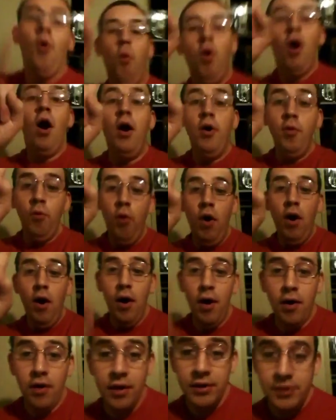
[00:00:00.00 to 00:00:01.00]
one
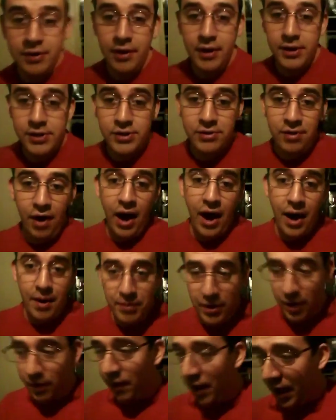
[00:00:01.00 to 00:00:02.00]
word to
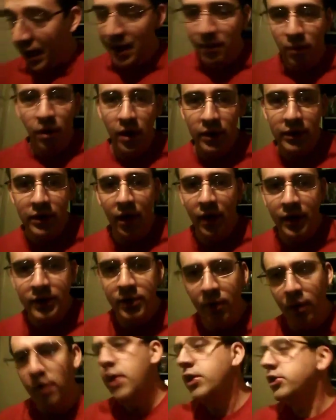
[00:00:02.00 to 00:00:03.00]
describe you. And we're going
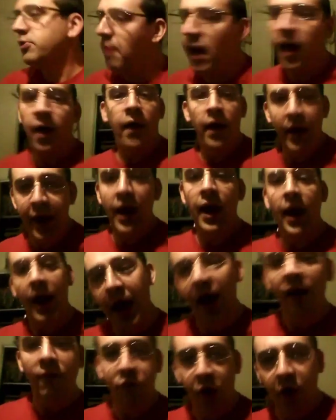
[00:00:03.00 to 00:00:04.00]
to spell it
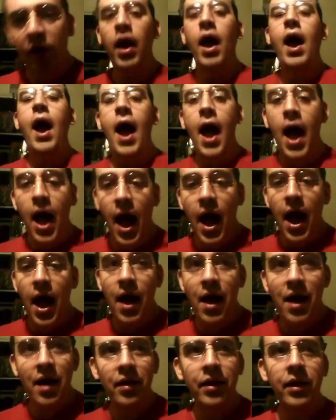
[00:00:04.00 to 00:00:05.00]
out for you.
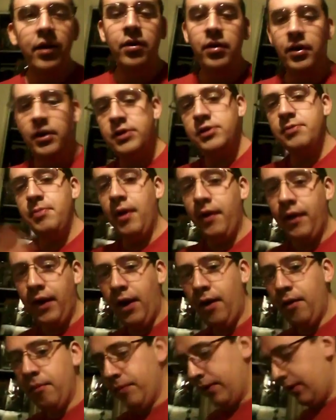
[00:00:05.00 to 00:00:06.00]
And they couldn't spell it
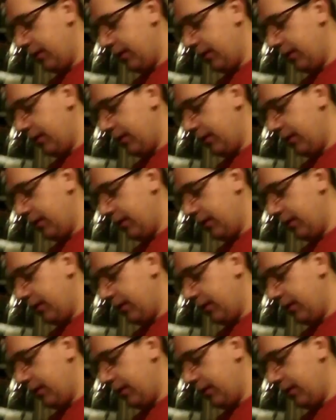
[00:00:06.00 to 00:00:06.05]
out